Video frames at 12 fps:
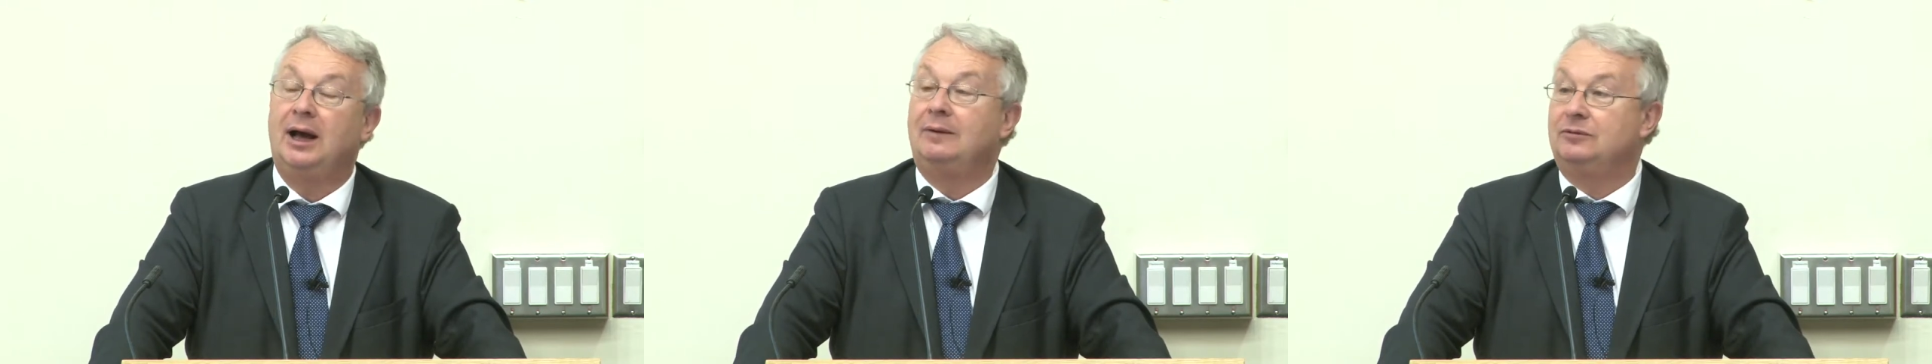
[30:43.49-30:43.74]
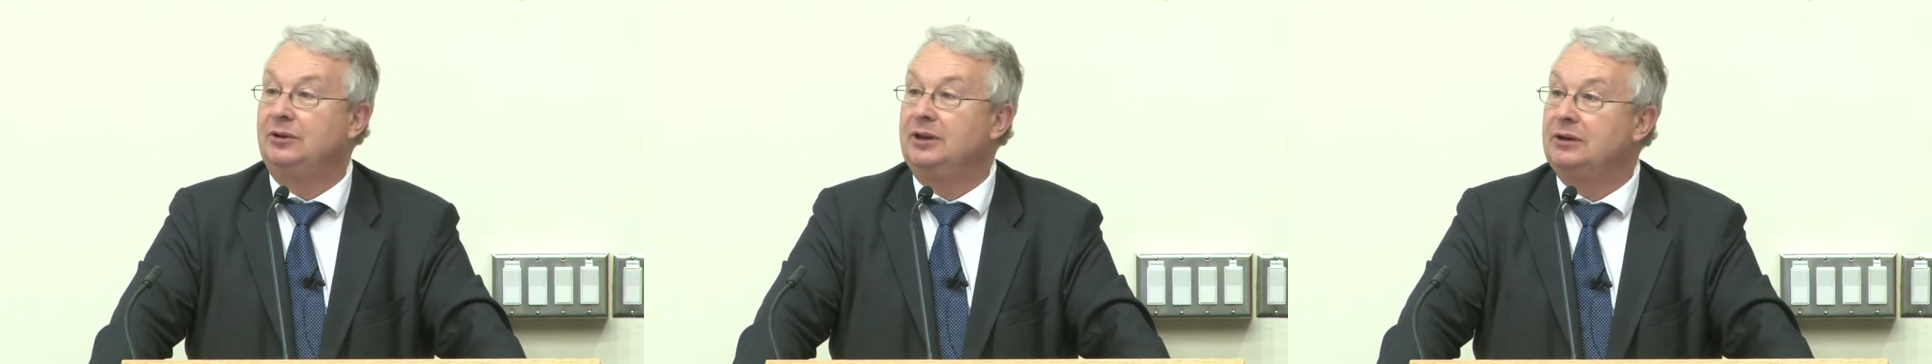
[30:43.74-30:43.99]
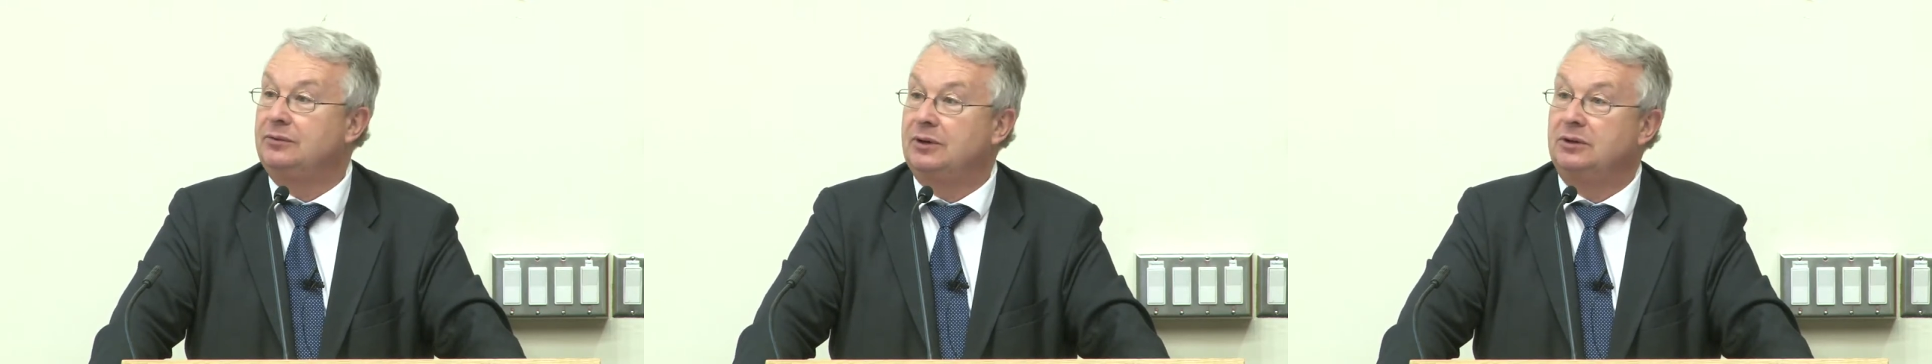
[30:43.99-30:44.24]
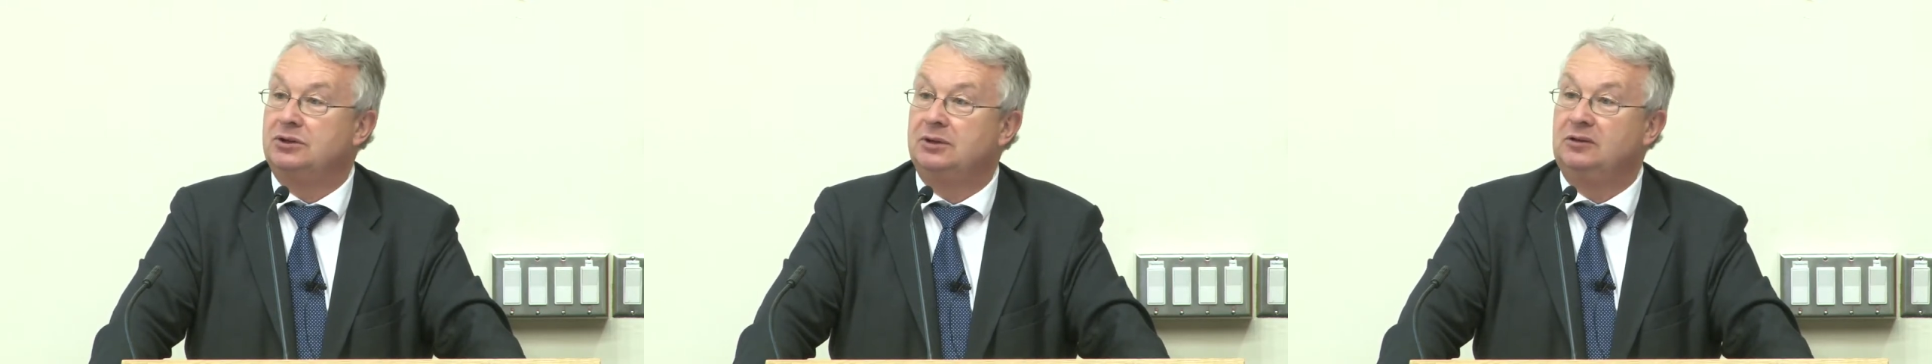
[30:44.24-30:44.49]
after the
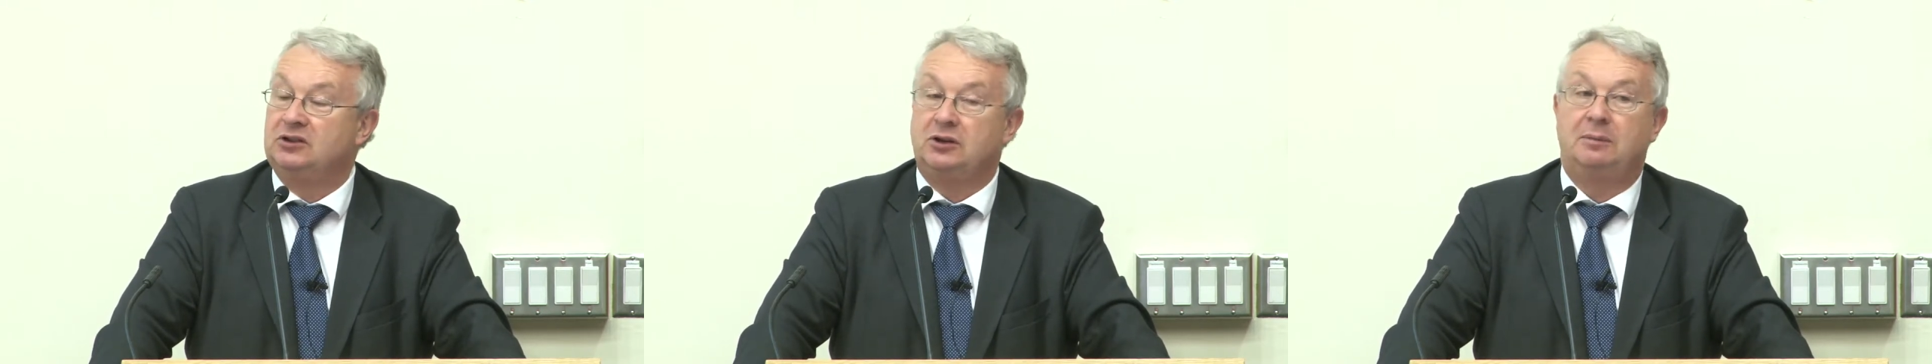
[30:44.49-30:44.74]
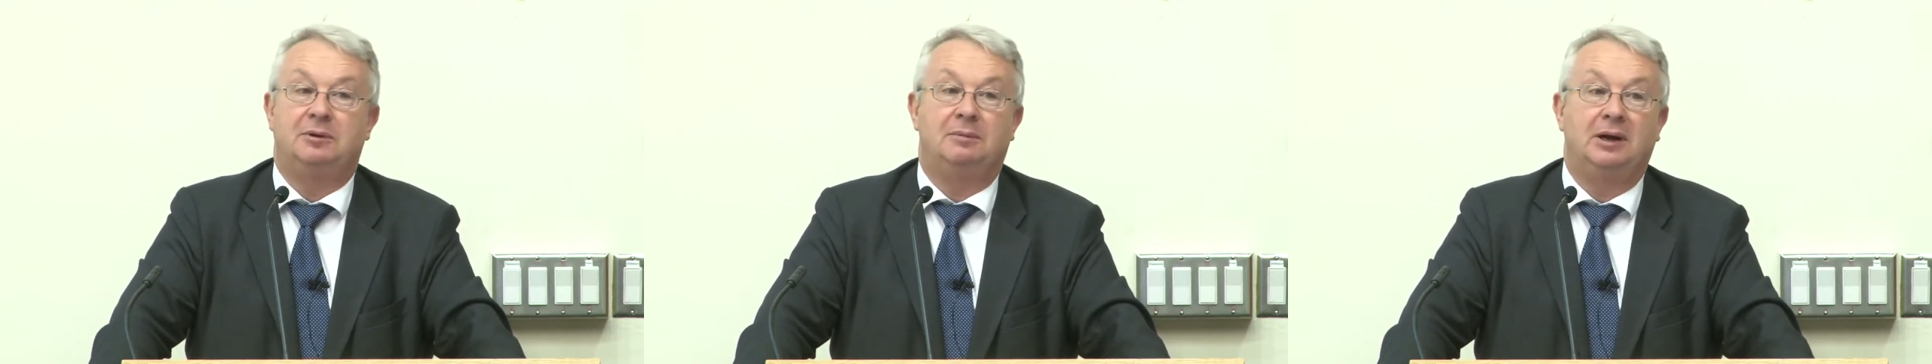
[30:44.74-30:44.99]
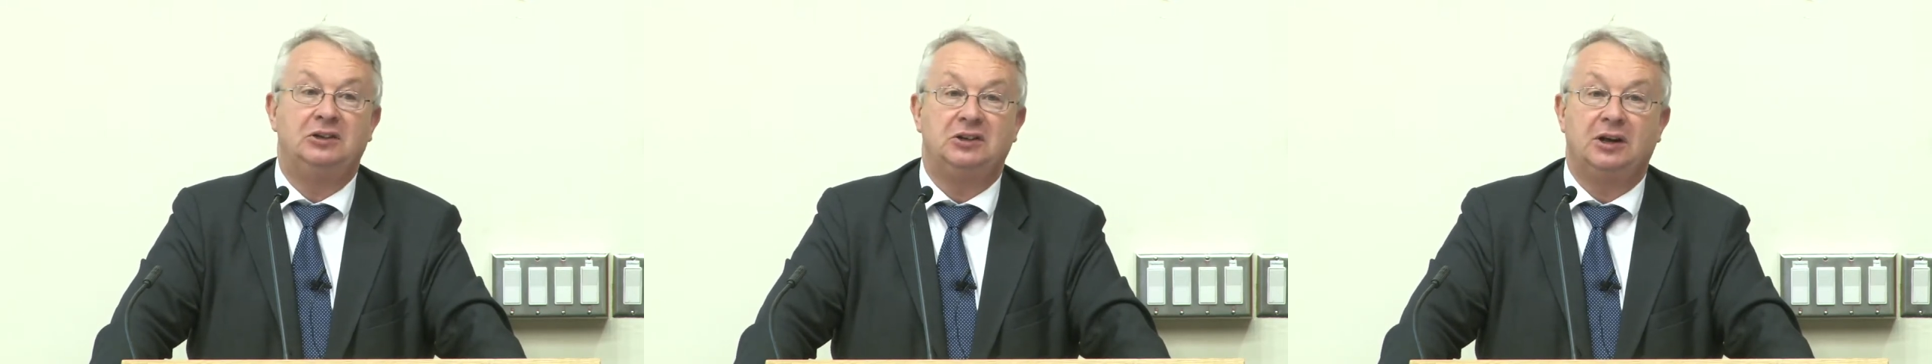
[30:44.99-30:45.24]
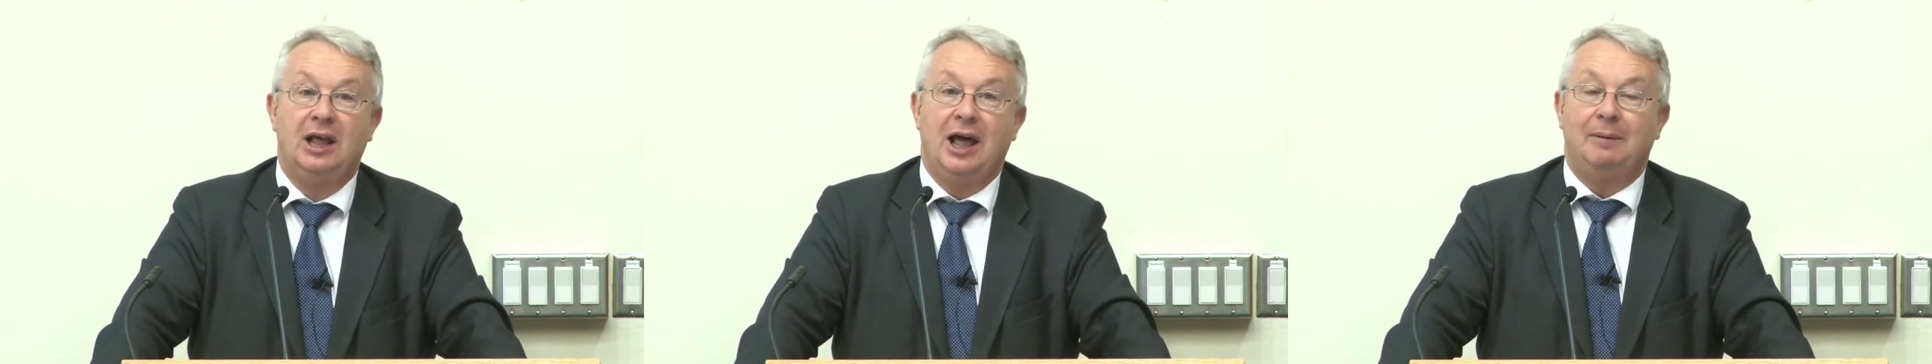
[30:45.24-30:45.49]
introduction of streptomycin.